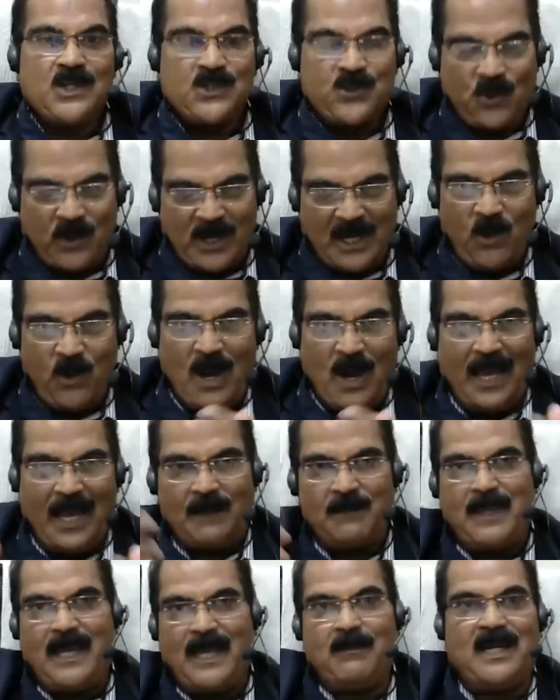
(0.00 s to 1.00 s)
So here you
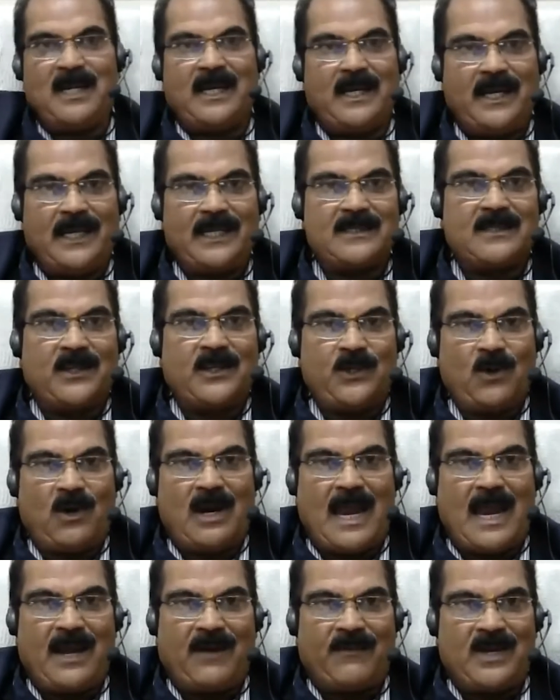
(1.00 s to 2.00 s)
help them learning
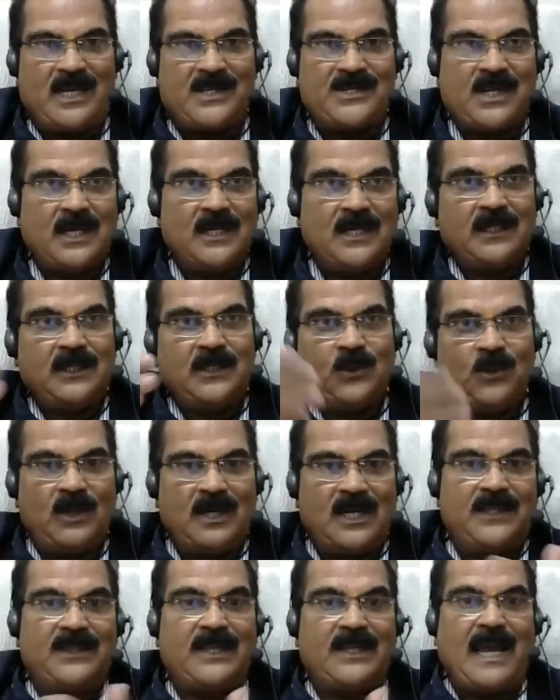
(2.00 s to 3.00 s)
your language, you
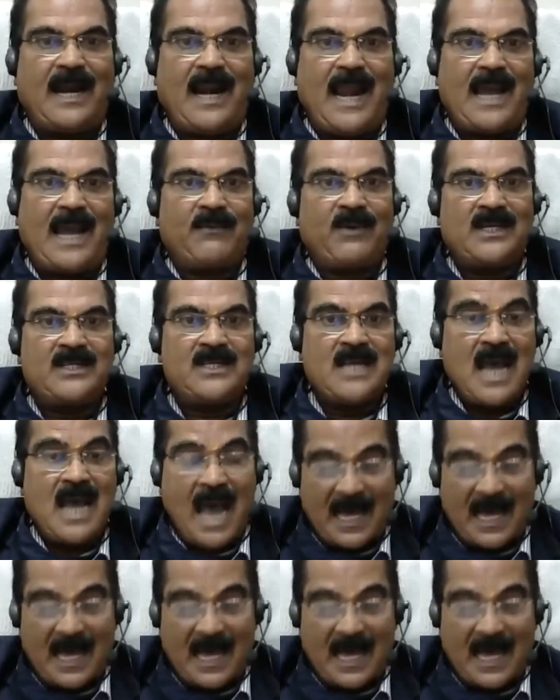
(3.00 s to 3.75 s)
learn their language.